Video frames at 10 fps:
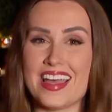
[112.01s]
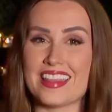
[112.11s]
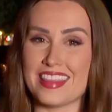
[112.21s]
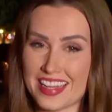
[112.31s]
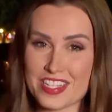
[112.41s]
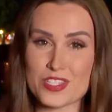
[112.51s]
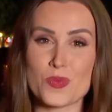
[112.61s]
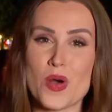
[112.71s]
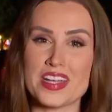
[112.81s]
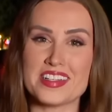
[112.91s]
that is
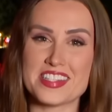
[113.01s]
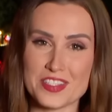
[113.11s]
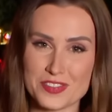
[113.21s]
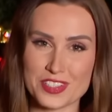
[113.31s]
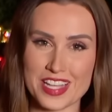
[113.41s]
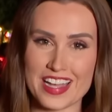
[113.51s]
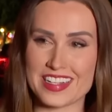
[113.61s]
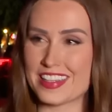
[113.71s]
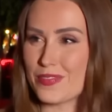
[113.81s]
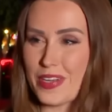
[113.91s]
one silver
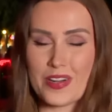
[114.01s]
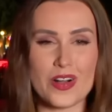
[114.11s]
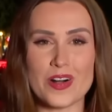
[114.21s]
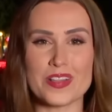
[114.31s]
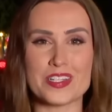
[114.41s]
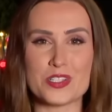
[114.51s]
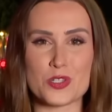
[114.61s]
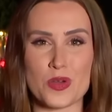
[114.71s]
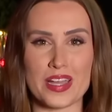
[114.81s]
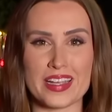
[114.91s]
lining that we are all
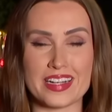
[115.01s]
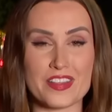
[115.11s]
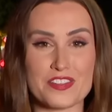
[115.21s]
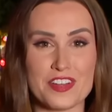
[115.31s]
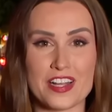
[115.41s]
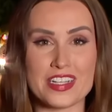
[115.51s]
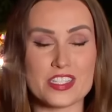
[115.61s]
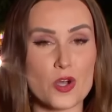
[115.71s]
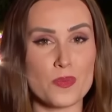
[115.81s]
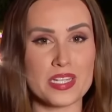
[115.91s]
enjoying. Now, the fair
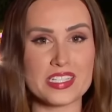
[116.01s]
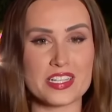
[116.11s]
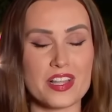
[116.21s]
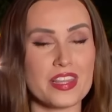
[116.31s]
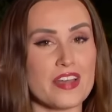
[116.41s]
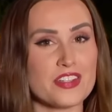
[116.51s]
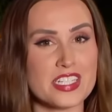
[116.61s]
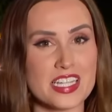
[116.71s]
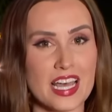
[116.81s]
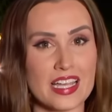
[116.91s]
is open until 11
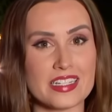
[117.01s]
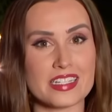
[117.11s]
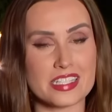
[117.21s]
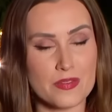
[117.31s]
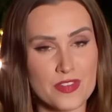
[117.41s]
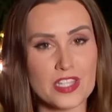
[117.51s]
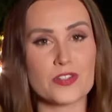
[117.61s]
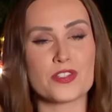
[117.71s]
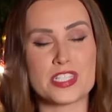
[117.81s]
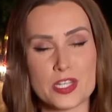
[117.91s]
tonight, and some
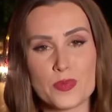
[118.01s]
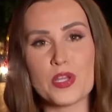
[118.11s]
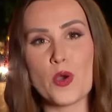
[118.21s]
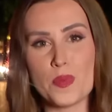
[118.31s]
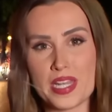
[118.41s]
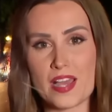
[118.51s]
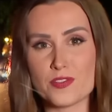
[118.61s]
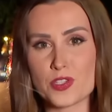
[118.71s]
vendors did reopen after the